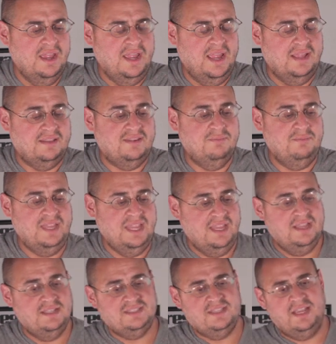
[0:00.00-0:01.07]
And to
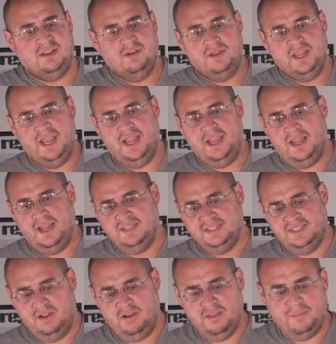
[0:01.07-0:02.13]
me, it's like, okay, I
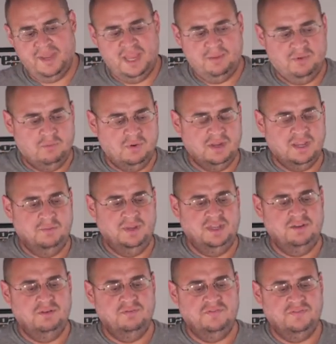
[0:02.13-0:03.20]
see all the bad, but what can we
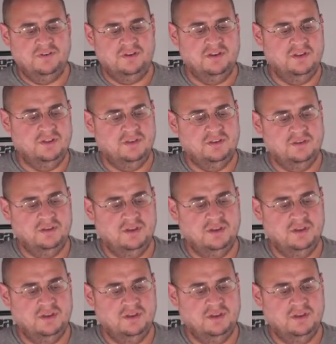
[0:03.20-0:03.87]
do for good?